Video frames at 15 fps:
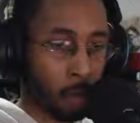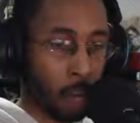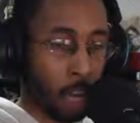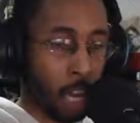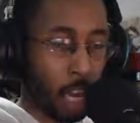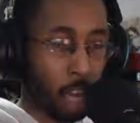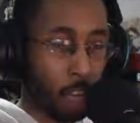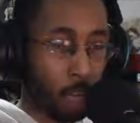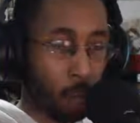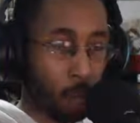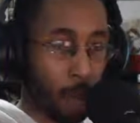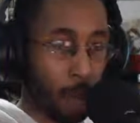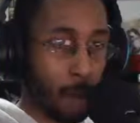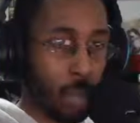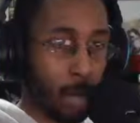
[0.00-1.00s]
And
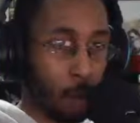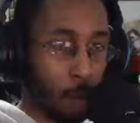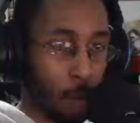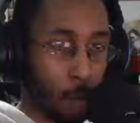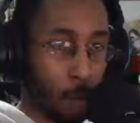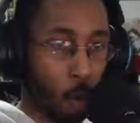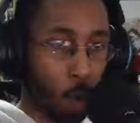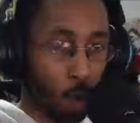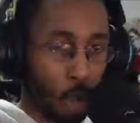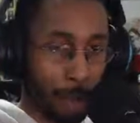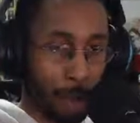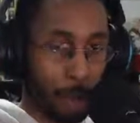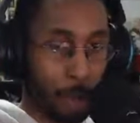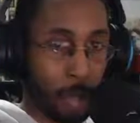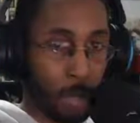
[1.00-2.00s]
maybe that
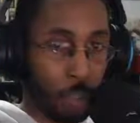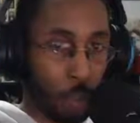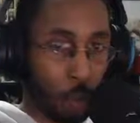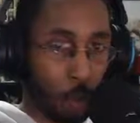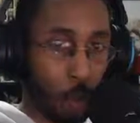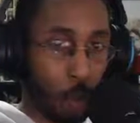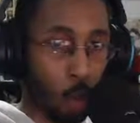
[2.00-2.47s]
just won't